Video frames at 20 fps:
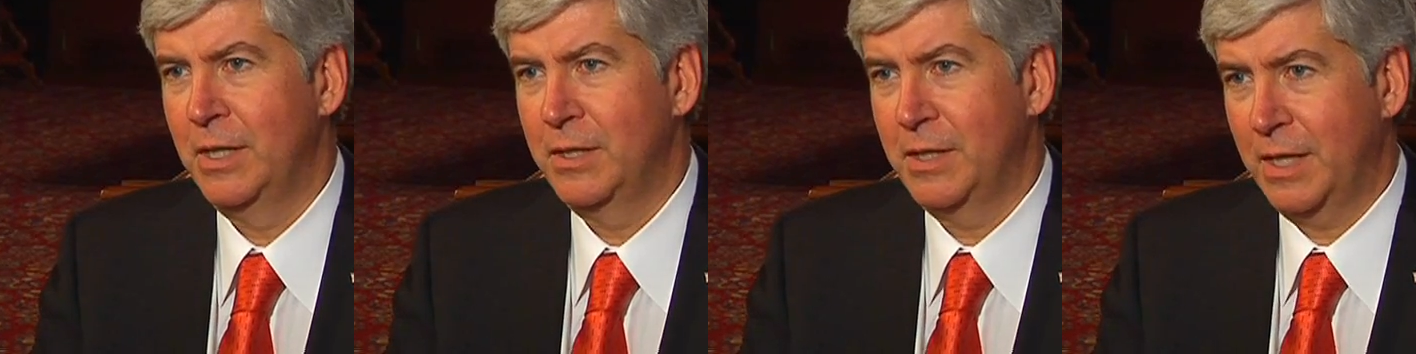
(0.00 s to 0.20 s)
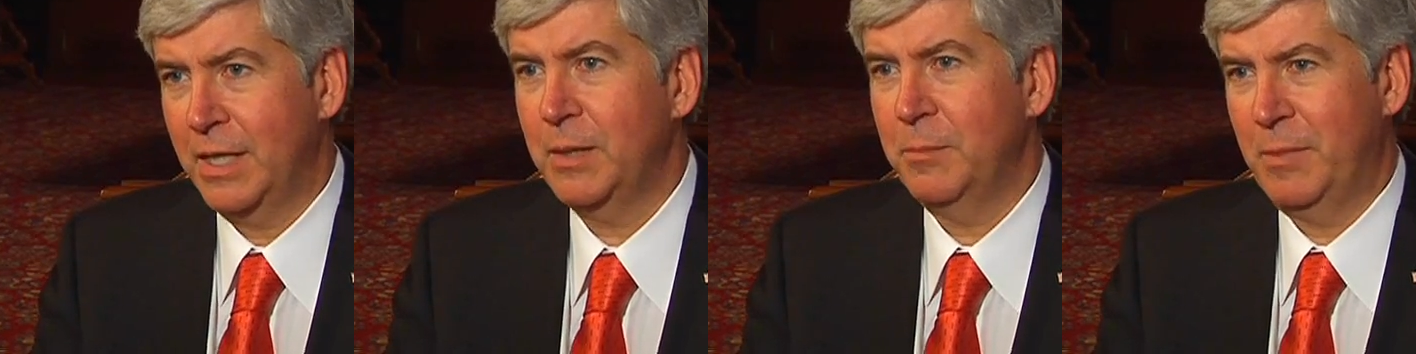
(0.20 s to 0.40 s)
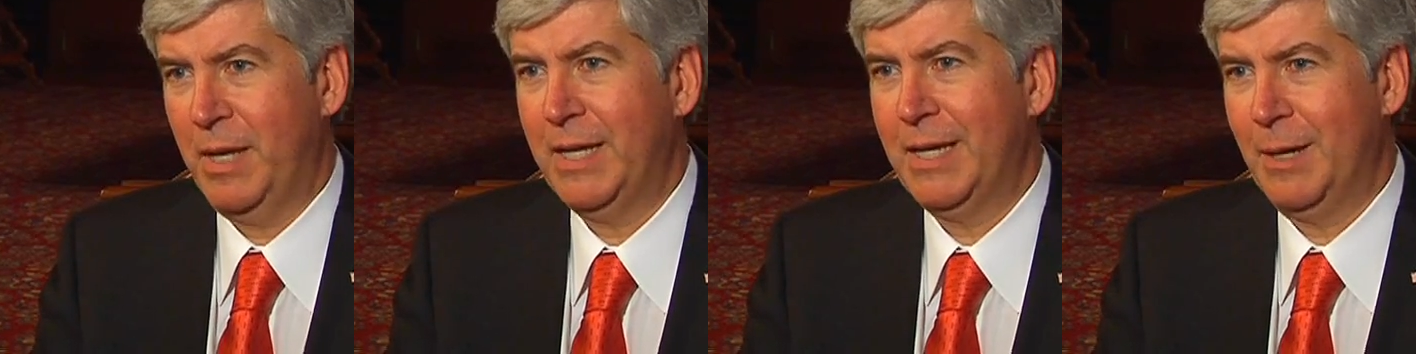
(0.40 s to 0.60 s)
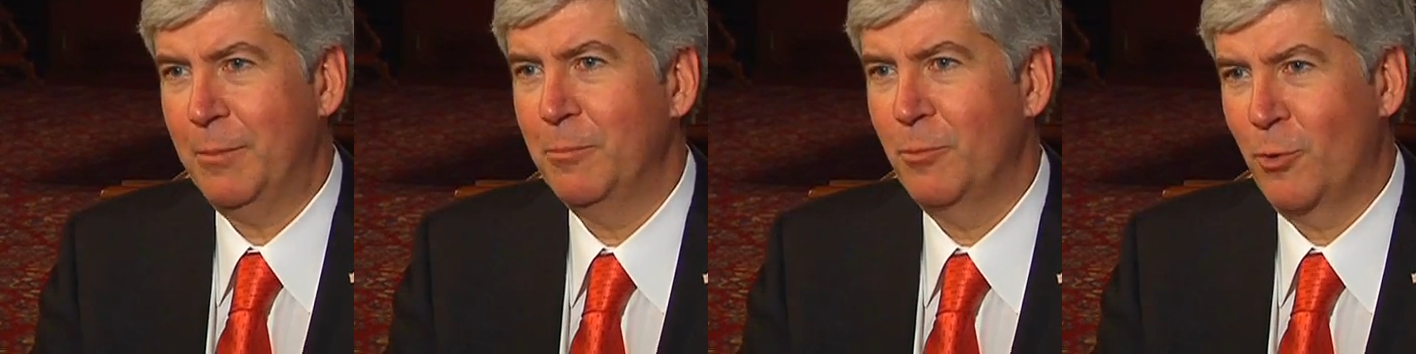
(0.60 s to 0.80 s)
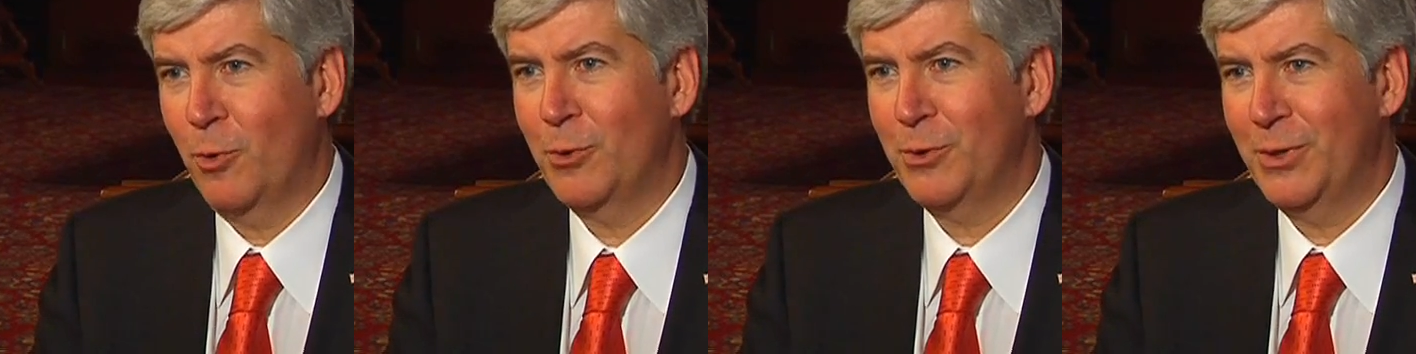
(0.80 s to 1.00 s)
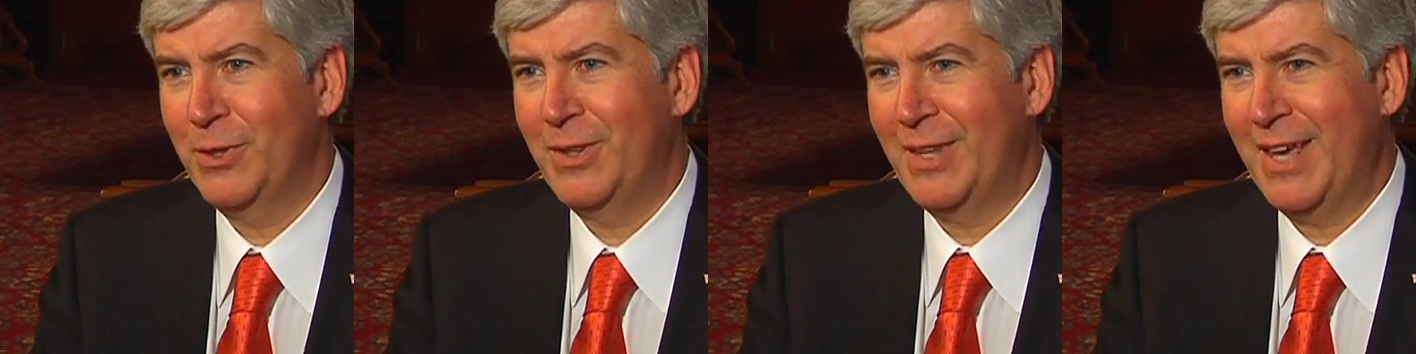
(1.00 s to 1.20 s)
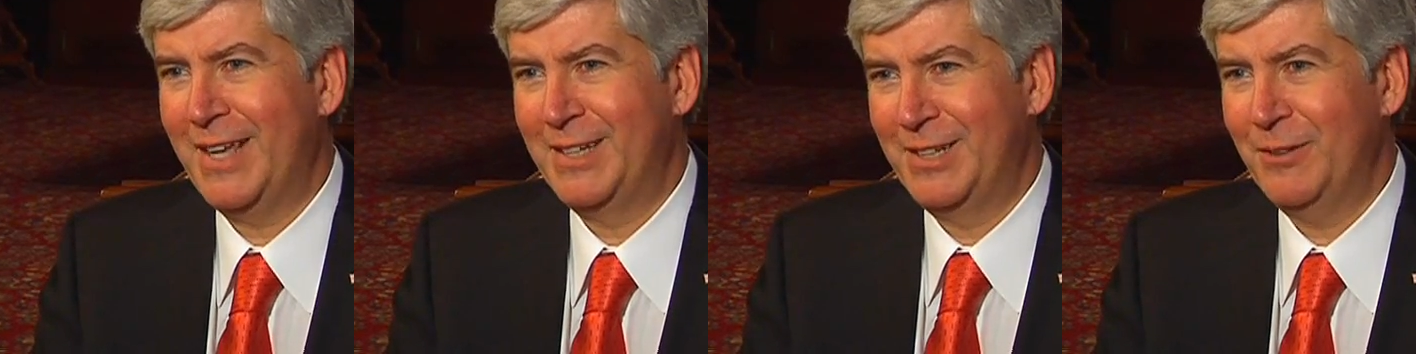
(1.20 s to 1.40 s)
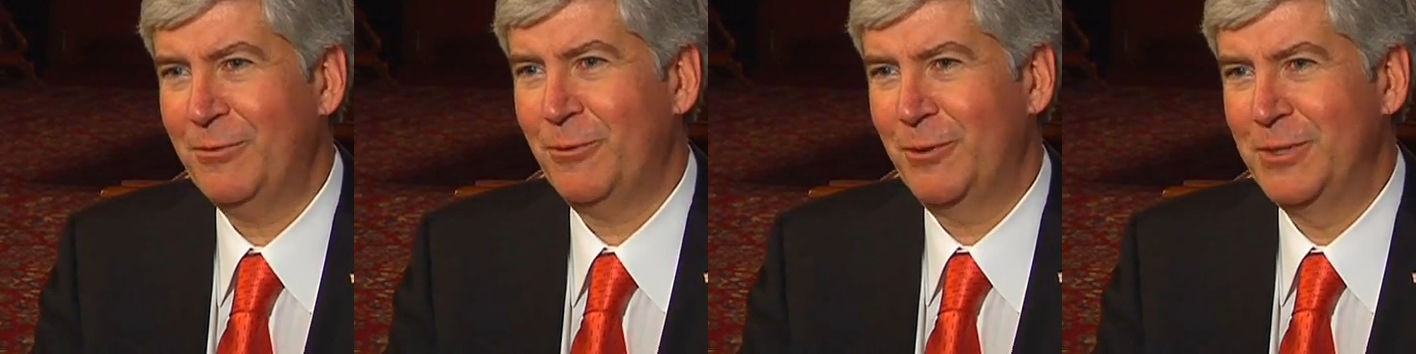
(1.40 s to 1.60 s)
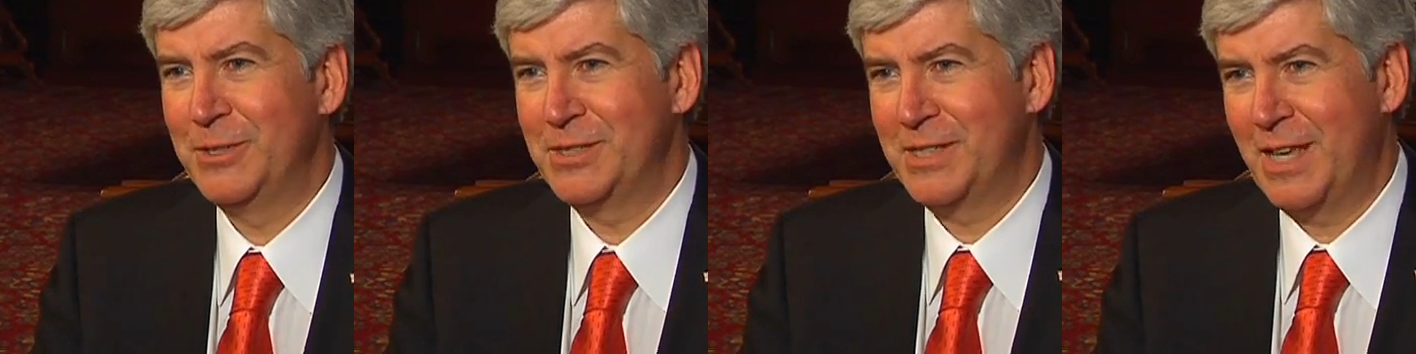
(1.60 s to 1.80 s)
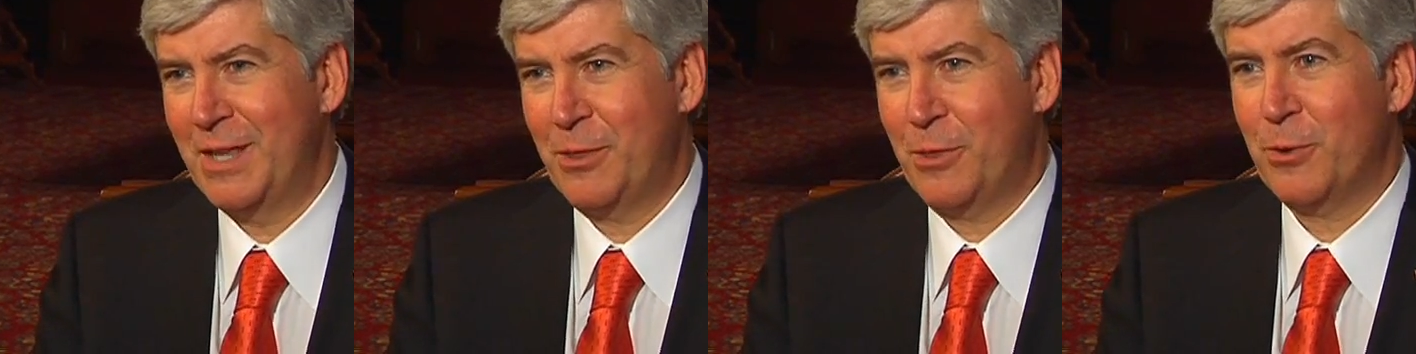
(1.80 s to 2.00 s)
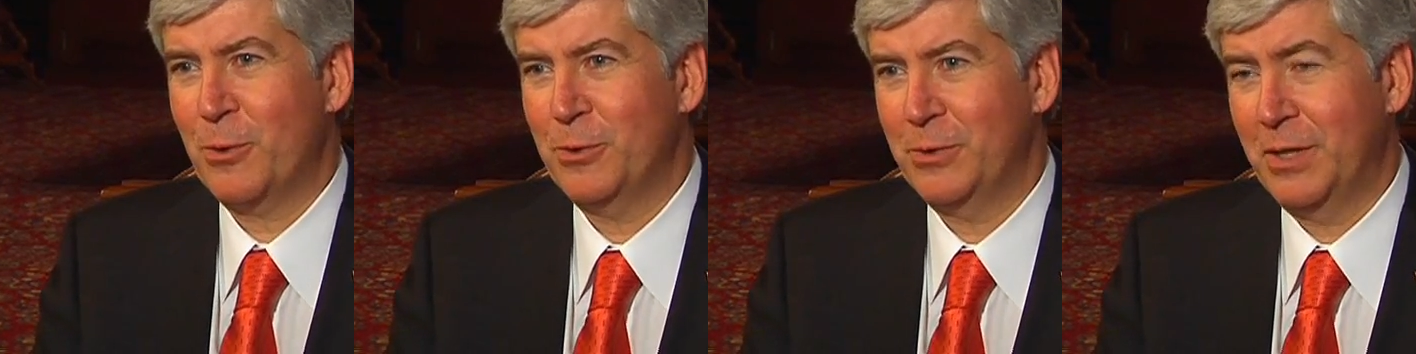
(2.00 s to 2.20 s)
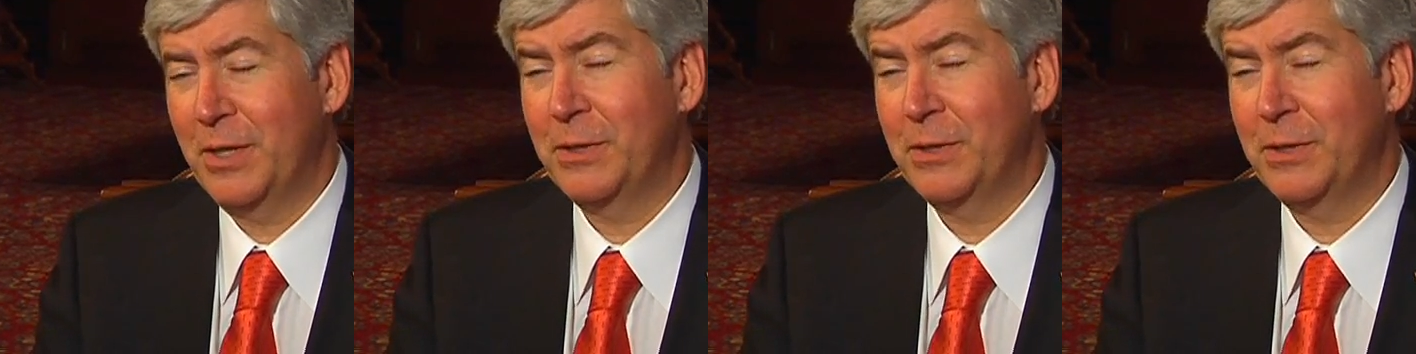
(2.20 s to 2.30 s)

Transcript: they can make up more than that difference, that third